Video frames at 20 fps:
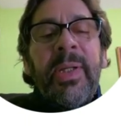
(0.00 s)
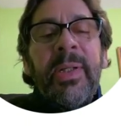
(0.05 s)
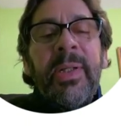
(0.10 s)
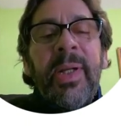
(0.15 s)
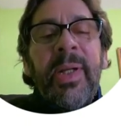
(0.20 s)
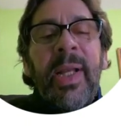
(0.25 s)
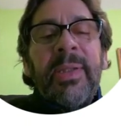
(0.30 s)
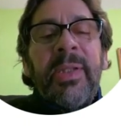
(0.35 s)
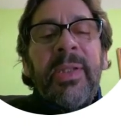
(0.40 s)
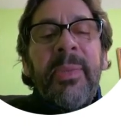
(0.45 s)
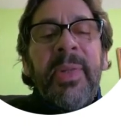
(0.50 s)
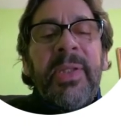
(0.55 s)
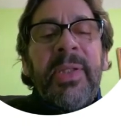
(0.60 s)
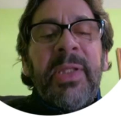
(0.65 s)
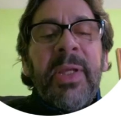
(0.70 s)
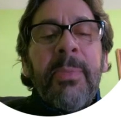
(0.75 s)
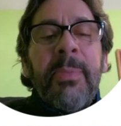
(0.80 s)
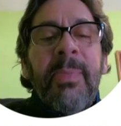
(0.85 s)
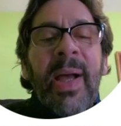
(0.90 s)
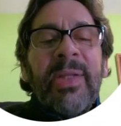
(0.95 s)

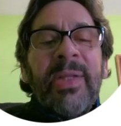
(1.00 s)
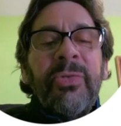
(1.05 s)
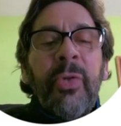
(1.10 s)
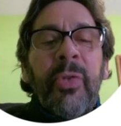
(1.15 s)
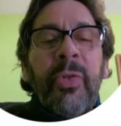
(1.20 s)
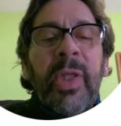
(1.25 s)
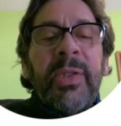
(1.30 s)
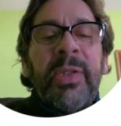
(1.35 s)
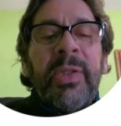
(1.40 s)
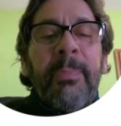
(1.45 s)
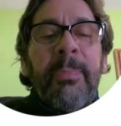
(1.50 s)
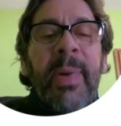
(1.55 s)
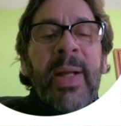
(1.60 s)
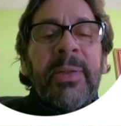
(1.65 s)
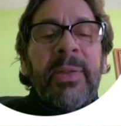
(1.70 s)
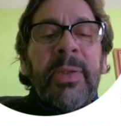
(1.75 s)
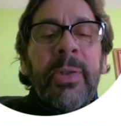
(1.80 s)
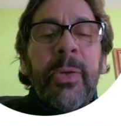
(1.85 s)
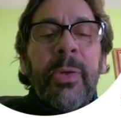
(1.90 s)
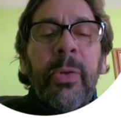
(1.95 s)
relativistic mass of the
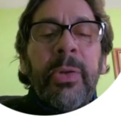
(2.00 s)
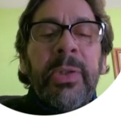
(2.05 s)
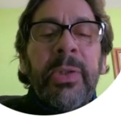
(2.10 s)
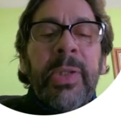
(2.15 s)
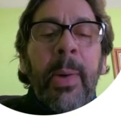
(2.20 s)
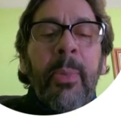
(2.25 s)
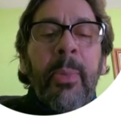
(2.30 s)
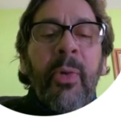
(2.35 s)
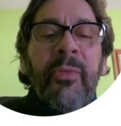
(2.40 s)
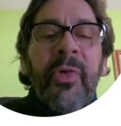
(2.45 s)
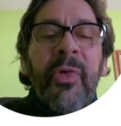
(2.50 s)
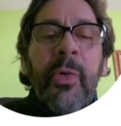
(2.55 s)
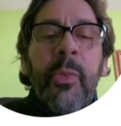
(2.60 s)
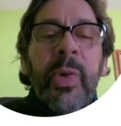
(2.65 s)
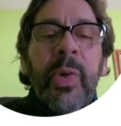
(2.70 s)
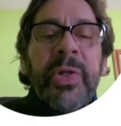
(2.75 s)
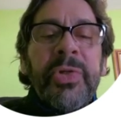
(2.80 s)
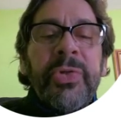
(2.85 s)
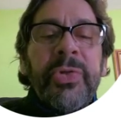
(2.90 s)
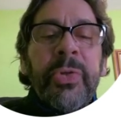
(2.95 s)
antiparticle in the above
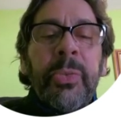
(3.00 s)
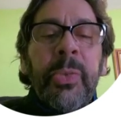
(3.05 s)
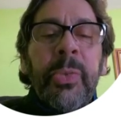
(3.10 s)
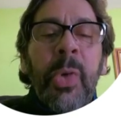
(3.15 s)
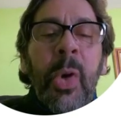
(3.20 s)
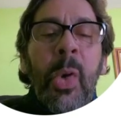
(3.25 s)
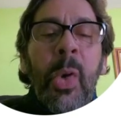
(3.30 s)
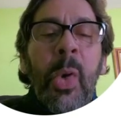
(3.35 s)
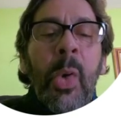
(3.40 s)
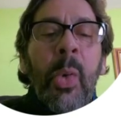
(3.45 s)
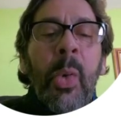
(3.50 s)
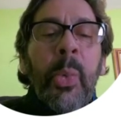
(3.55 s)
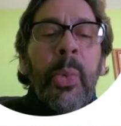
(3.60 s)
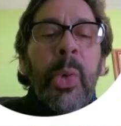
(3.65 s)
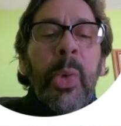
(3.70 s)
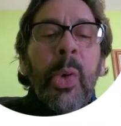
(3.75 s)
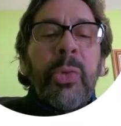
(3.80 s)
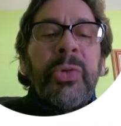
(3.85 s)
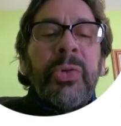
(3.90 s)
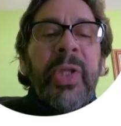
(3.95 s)
equation, we
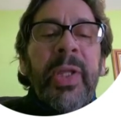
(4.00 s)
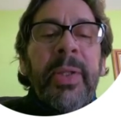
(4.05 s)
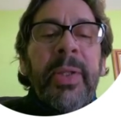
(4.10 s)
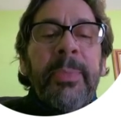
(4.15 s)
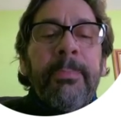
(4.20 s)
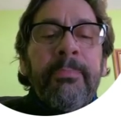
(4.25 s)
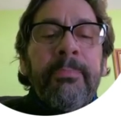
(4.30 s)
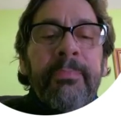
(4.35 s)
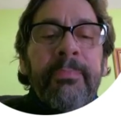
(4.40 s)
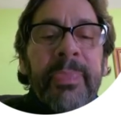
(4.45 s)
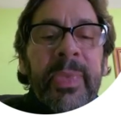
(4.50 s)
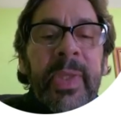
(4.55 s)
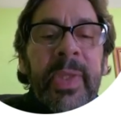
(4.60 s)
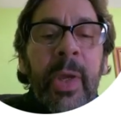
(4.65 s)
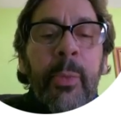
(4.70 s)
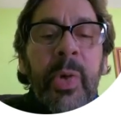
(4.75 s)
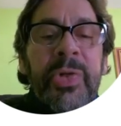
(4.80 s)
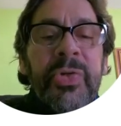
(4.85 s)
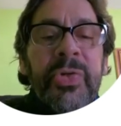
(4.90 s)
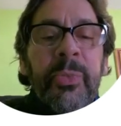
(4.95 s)
obtain the
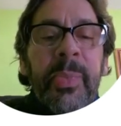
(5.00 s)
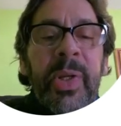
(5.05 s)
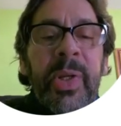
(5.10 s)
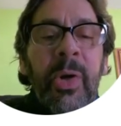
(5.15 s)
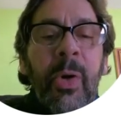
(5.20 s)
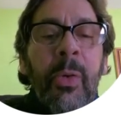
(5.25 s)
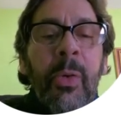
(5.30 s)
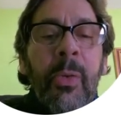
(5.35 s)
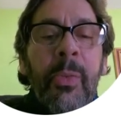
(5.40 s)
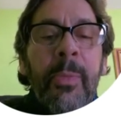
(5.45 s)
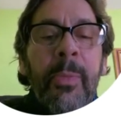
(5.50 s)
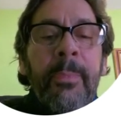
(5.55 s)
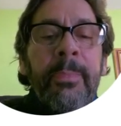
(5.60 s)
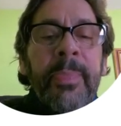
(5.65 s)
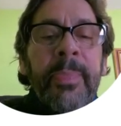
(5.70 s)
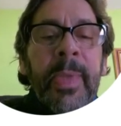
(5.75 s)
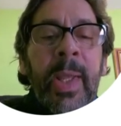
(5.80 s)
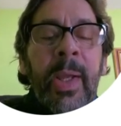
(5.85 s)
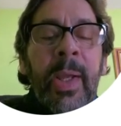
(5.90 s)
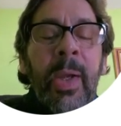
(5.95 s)
equation below
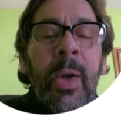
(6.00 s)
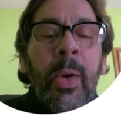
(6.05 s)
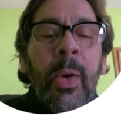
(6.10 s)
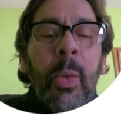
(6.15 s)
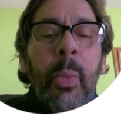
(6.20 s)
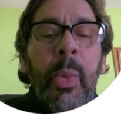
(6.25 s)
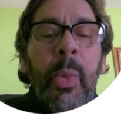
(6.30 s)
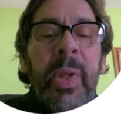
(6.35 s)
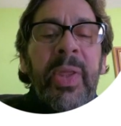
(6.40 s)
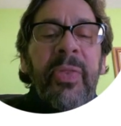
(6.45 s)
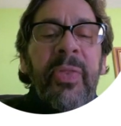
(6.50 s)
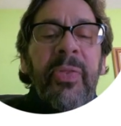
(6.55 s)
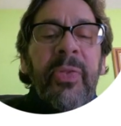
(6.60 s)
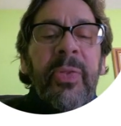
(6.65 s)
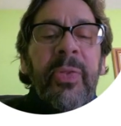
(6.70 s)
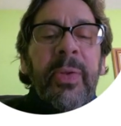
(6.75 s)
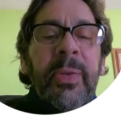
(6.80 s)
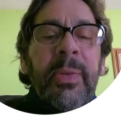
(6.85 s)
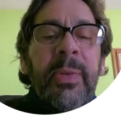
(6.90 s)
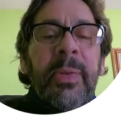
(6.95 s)
with
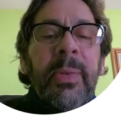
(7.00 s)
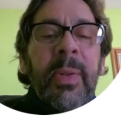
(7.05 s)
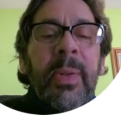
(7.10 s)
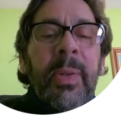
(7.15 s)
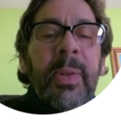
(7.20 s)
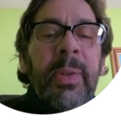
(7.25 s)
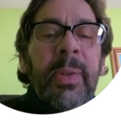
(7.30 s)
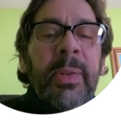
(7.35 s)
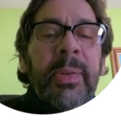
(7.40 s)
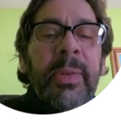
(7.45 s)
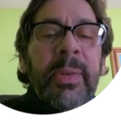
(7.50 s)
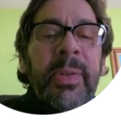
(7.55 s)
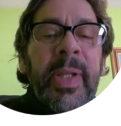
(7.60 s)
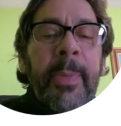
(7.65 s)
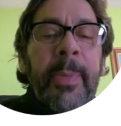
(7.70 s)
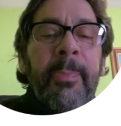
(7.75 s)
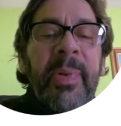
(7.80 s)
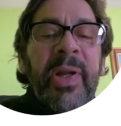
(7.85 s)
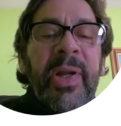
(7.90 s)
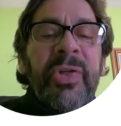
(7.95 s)
the
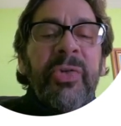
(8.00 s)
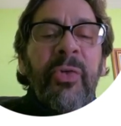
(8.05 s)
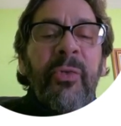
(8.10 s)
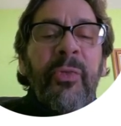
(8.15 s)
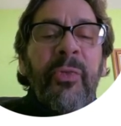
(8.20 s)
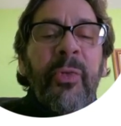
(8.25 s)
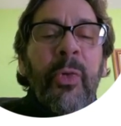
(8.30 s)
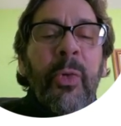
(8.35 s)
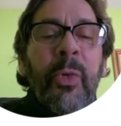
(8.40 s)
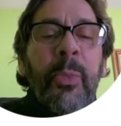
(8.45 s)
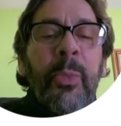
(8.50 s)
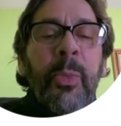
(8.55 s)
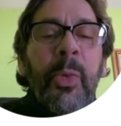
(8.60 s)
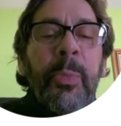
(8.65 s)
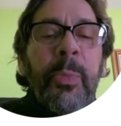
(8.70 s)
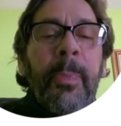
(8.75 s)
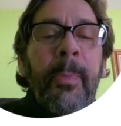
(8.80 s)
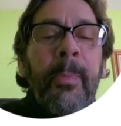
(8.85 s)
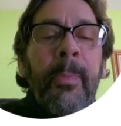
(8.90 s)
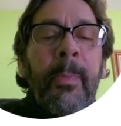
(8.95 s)
expression for
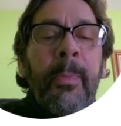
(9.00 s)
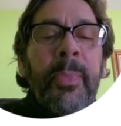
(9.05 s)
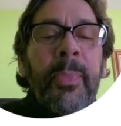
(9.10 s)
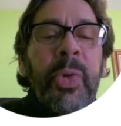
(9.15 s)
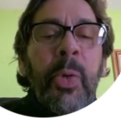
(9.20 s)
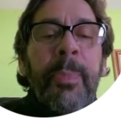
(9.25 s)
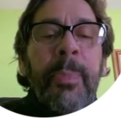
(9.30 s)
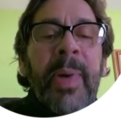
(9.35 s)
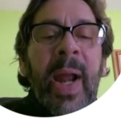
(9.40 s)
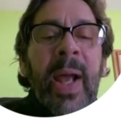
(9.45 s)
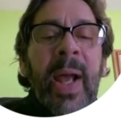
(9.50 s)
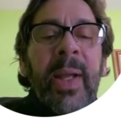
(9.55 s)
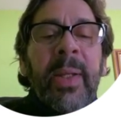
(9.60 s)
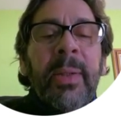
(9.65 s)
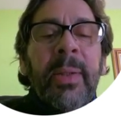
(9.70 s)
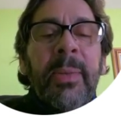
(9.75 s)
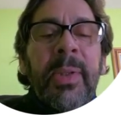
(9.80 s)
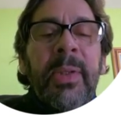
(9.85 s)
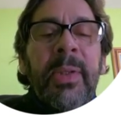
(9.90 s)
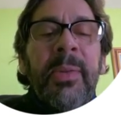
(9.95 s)
mu
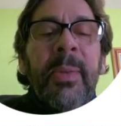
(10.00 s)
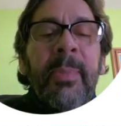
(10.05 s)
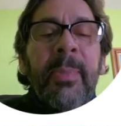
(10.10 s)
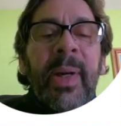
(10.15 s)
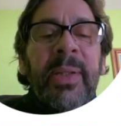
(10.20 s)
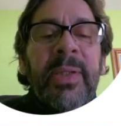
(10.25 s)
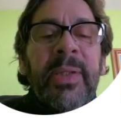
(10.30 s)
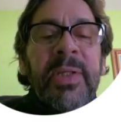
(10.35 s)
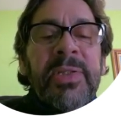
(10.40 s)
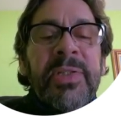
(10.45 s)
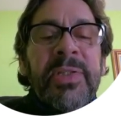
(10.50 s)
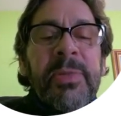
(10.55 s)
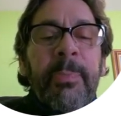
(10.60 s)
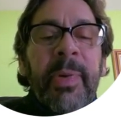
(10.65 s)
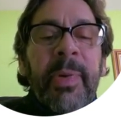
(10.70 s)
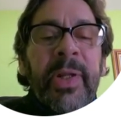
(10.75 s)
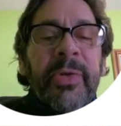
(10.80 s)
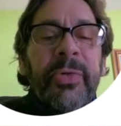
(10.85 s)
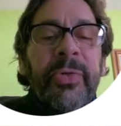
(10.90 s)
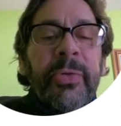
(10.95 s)
prime given by this
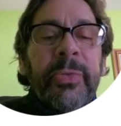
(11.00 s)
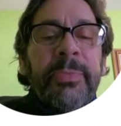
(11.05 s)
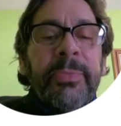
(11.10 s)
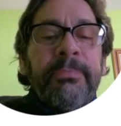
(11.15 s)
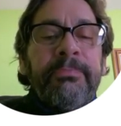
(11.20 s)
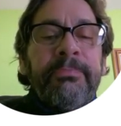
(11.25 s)
expression.